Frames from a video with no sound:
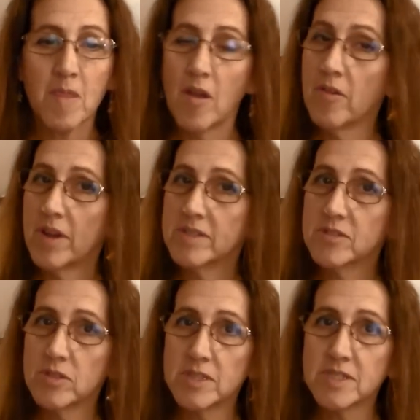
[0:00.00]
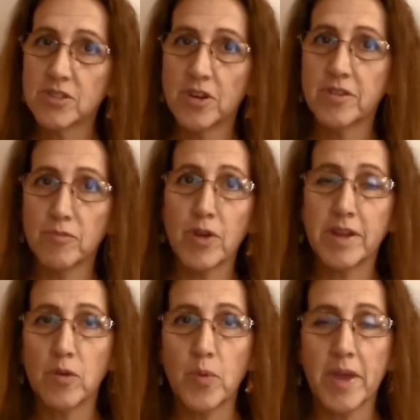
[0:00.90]
All right, so let's start
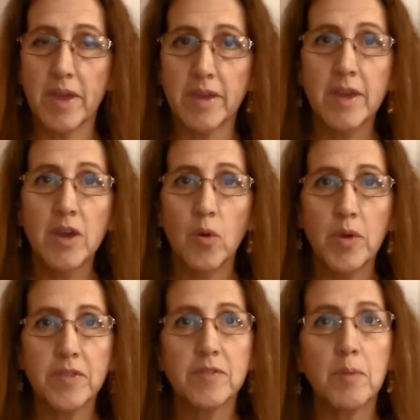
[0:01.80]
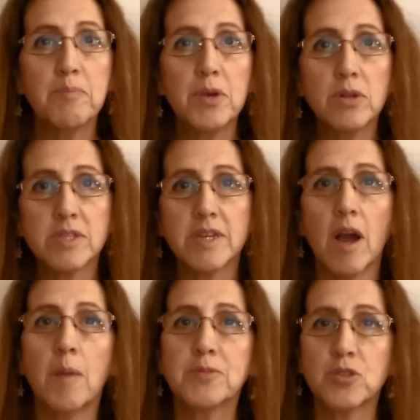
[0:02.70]
right away with the building
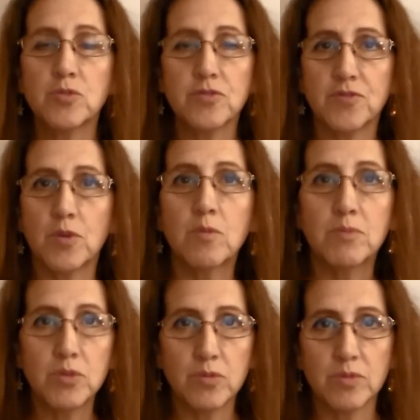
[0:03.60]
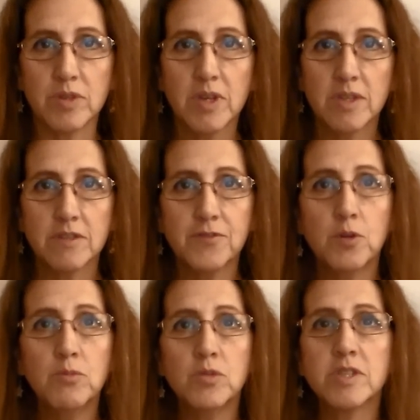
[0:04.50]
up to the full moon. The
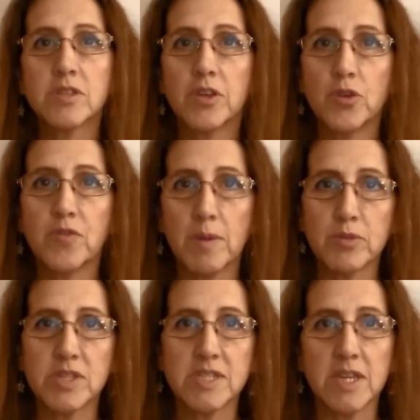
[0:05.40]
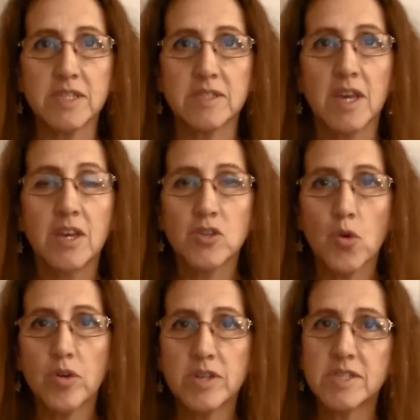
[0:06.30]
full moon is on November 6th.
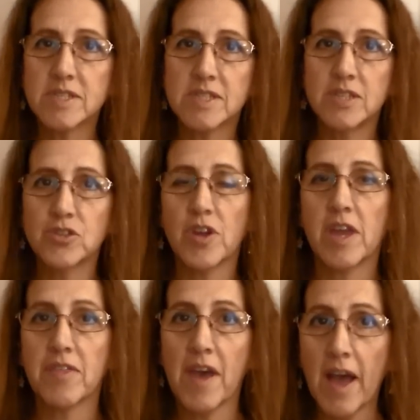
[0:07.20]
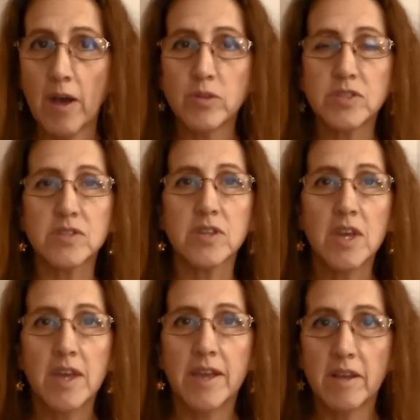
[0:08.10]
Taurus, it's in your eighth house
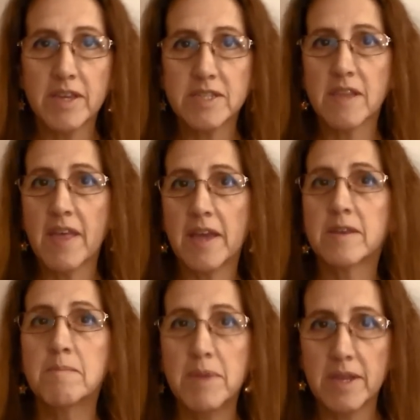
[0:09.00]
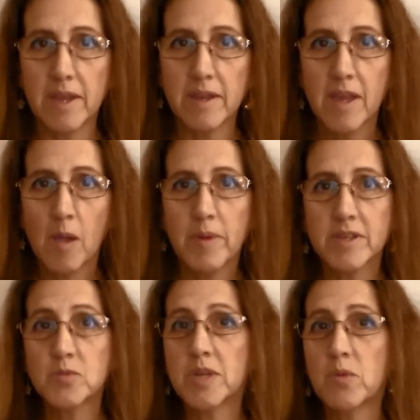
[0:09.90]
and I'll get to that in a minute
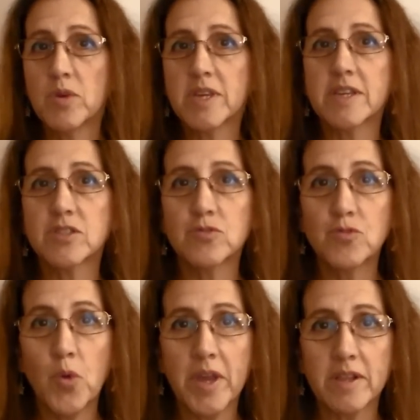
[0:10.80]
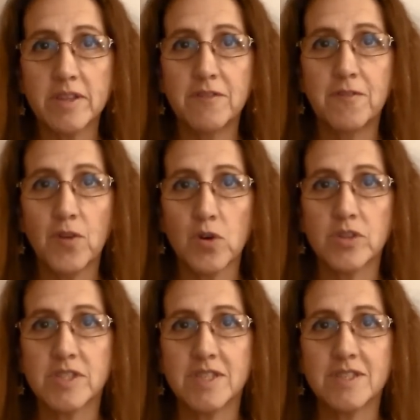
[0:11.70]
because what I want to get to quickly
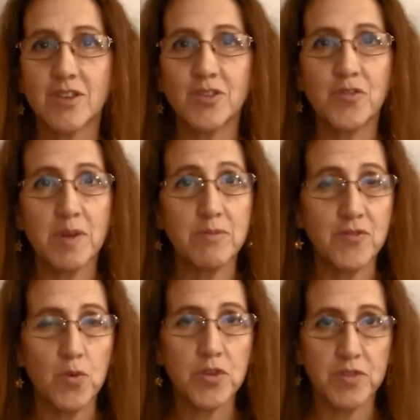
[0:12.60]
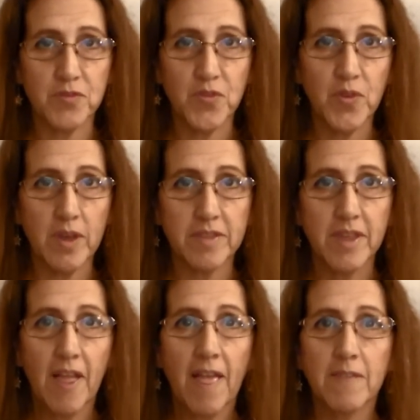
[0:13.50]
first is on November 4th and 5th
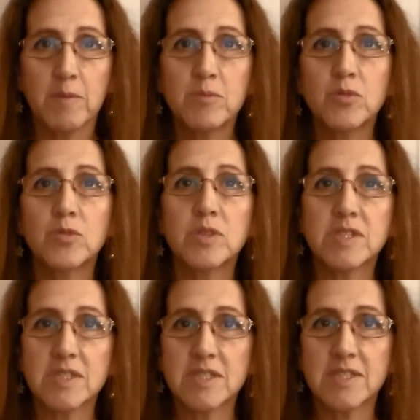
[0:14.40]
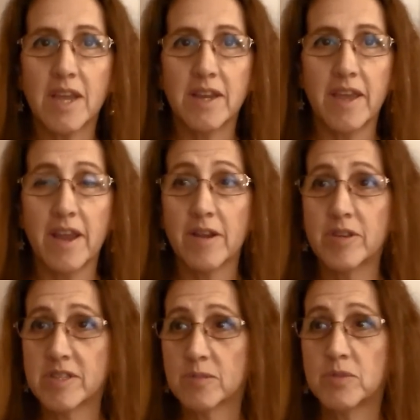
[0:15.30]
the moon is in the sign of
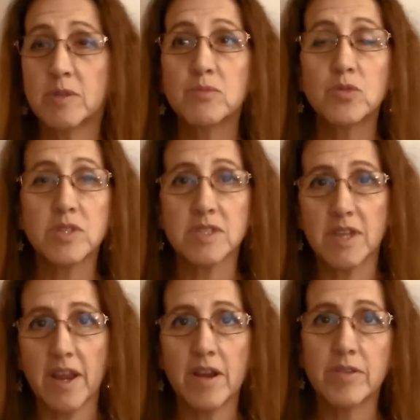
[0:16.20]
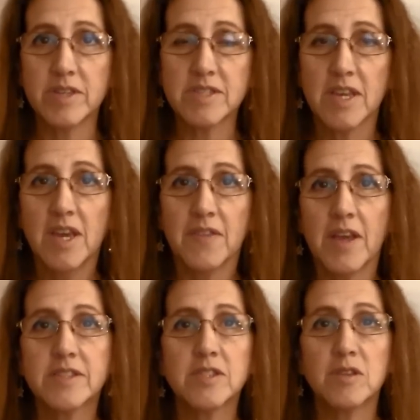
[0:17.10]
Aries and when the moon is in Aries
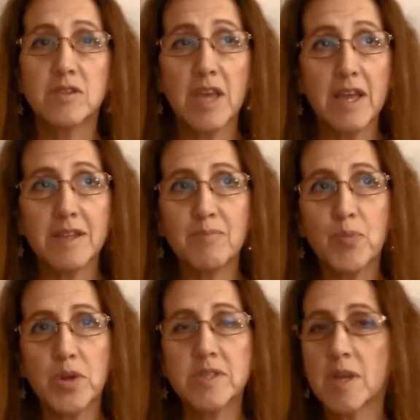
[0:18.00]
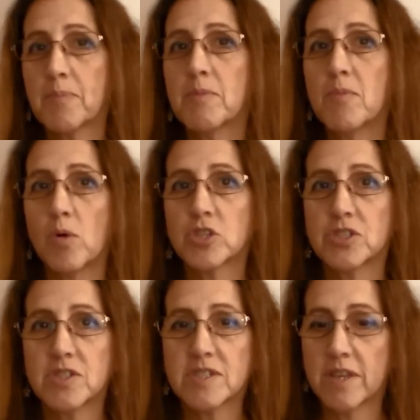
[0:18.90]
that's that brings up
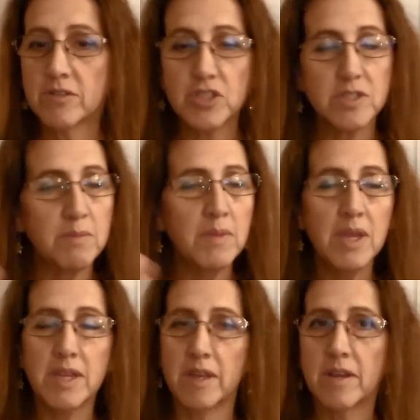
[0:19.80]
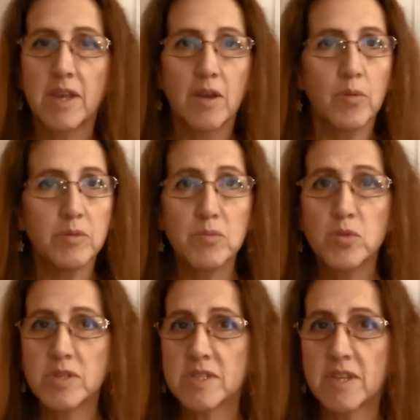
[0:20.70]
emotions that are just immediate when
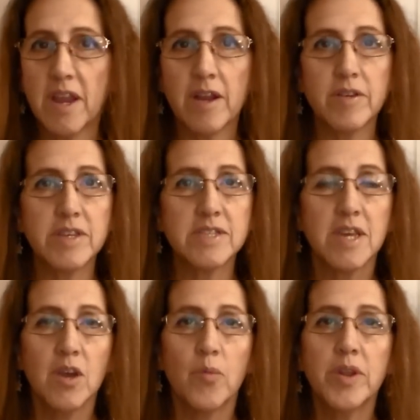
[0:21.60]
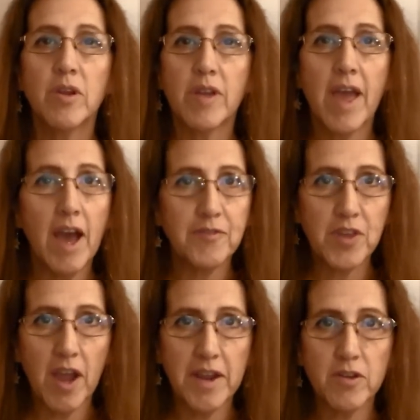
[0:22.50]
moon is in Aries, we don't have
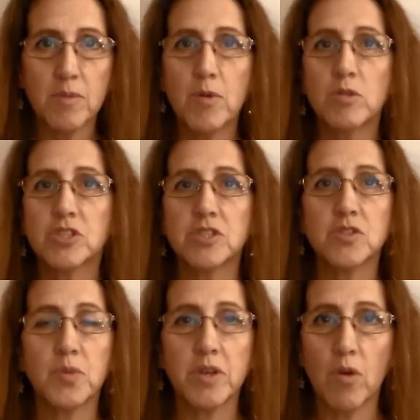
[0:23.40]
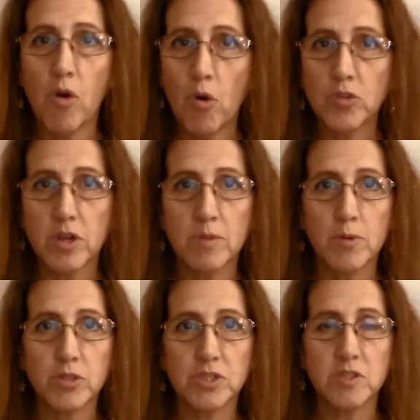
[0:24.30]
to hide our emotions. We don't hold our
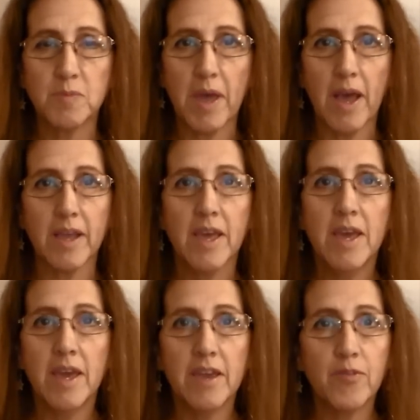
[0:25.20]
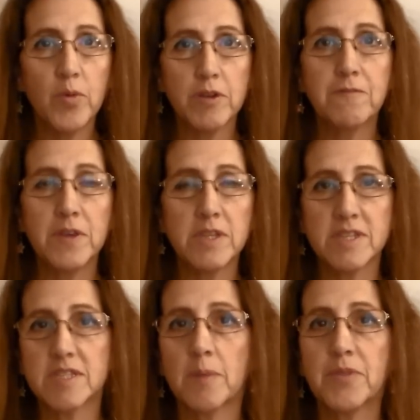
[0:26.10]
emotions back. If we're
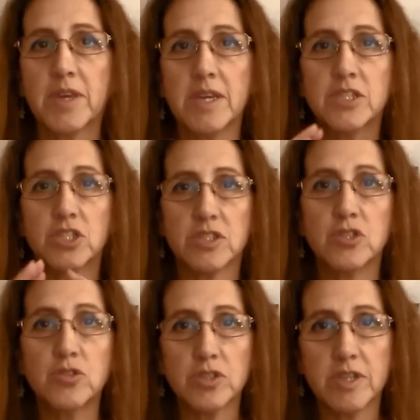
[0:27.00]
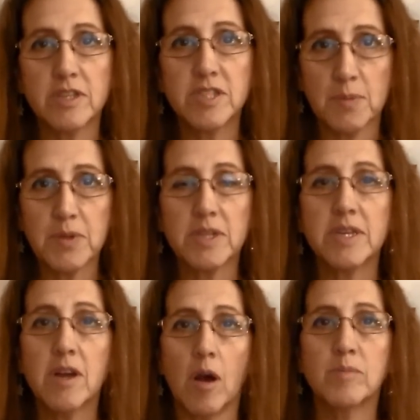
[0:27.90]
feeling something, it just usually
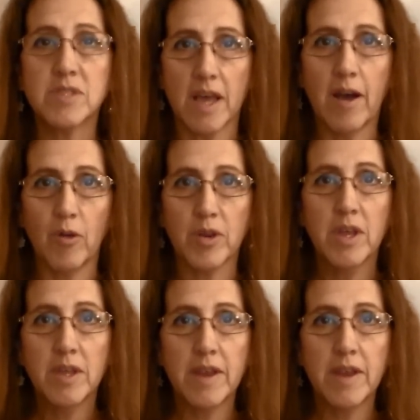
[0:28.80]
typically comes out.